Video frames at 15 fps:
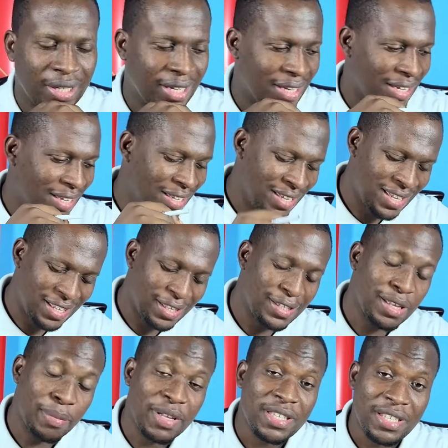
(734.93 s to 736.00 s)
this
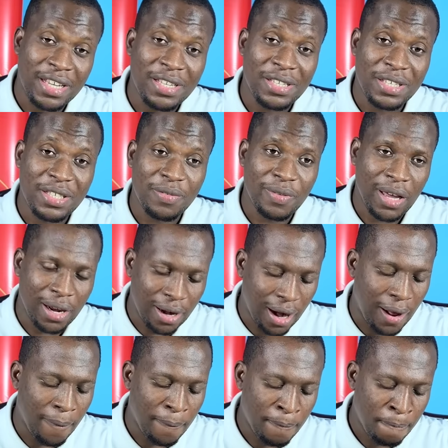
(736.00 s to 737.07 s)
is a bit sensitive,
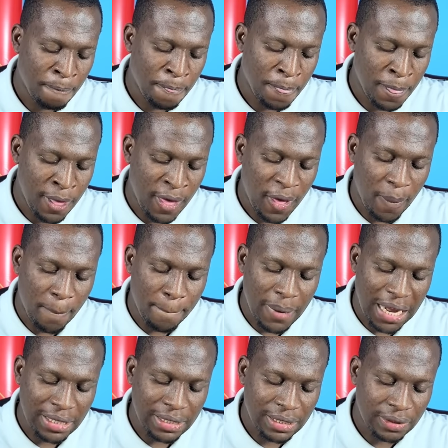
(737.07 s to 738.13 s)

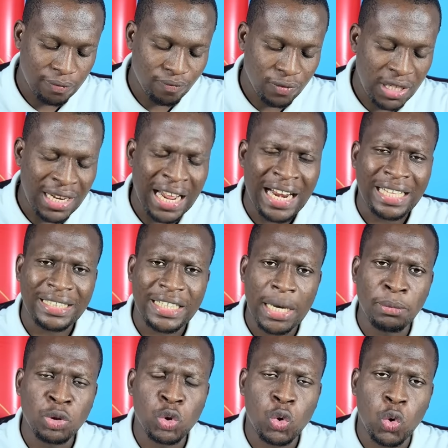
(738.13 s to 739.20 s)
but in an
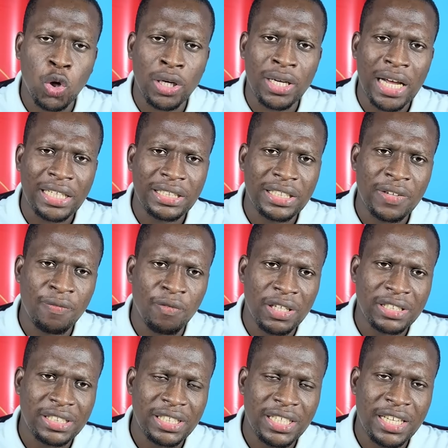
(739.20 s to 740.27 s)
attempt to conduct
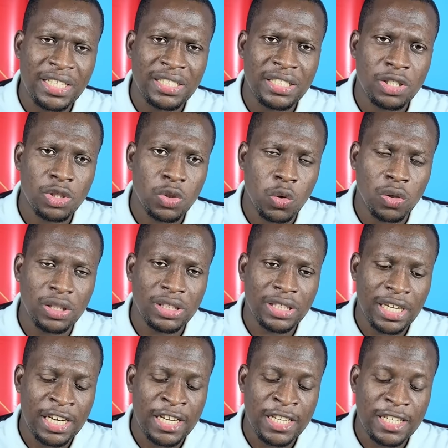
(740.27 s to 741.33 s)
investigations
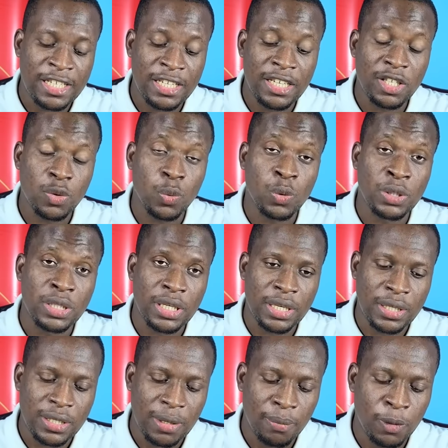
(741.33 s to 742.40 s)
concerning ticket wounds
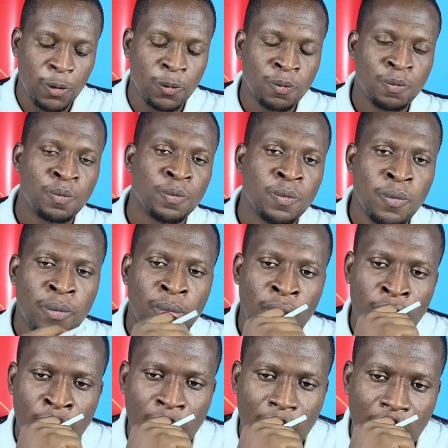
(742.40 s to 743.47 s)
and seminar,
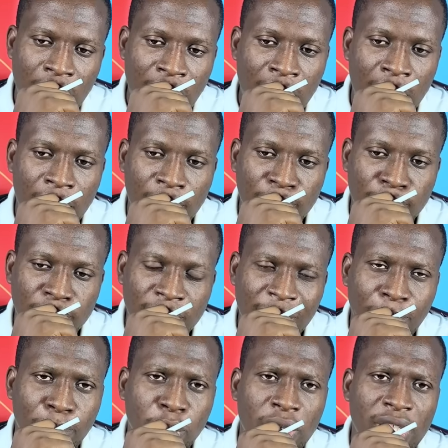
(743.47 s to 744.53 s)

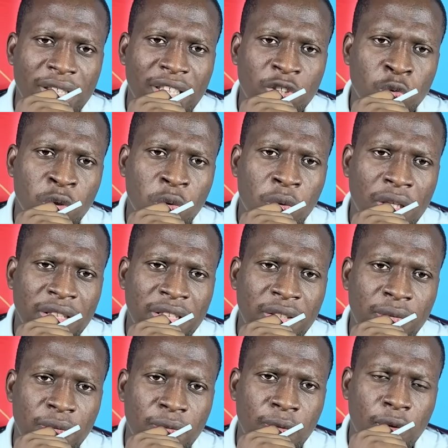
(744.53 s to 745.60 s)
the police is
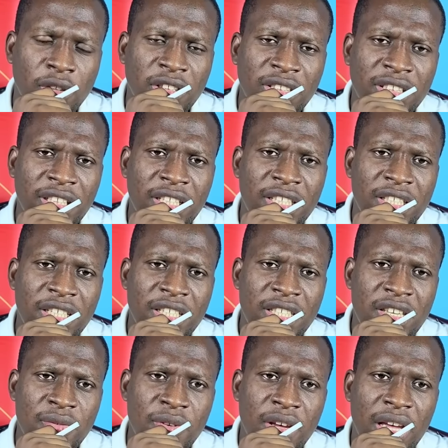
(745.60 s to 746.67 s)
requesting for
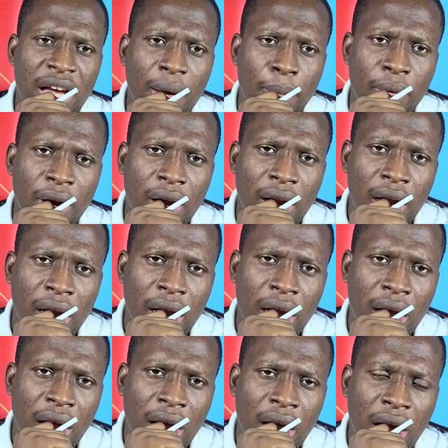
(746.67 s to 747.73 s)
CCTV camera
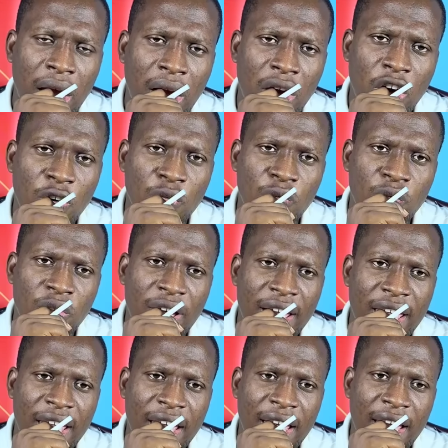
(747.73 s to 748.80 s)
of
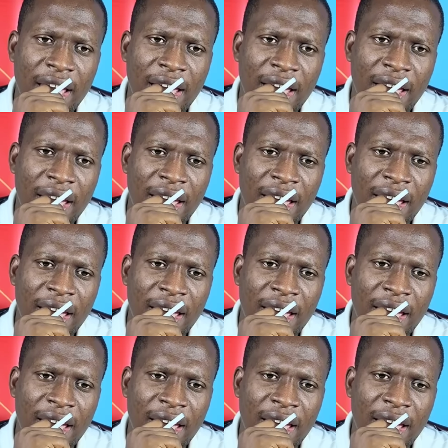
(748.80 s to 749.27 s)
a